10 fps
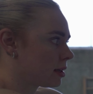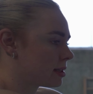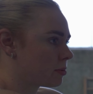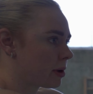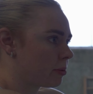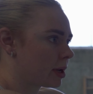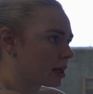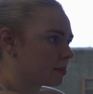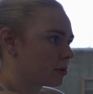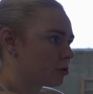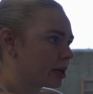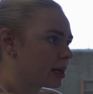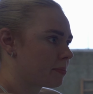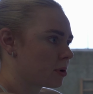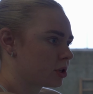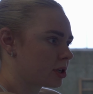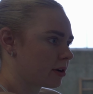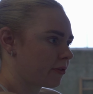This way we can really push our